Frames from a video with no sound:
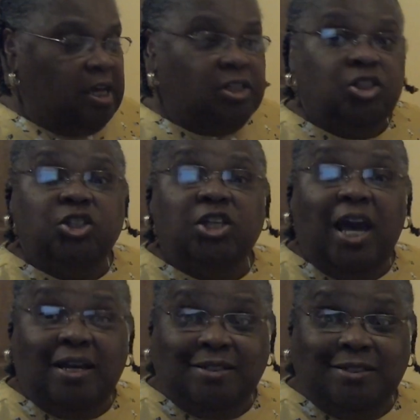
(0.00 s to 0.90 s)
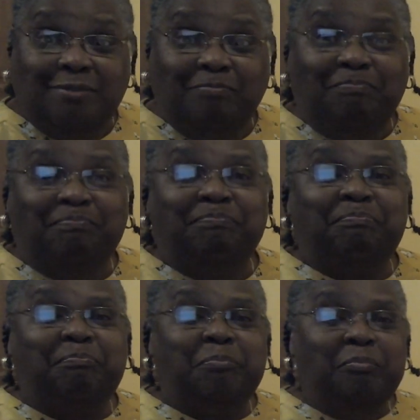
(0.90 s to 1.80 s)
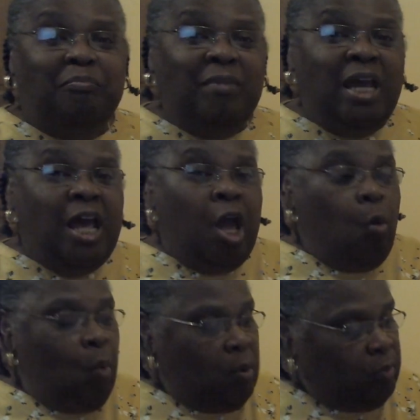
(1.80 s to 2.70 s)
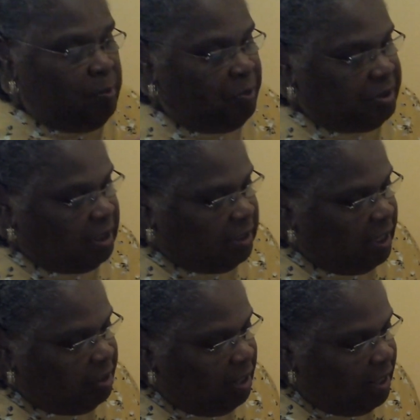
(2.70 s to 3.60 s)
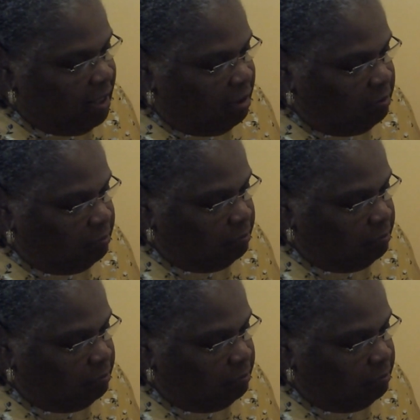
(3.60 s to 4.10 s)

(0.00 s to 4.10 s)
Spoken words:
jet. When we put the letter L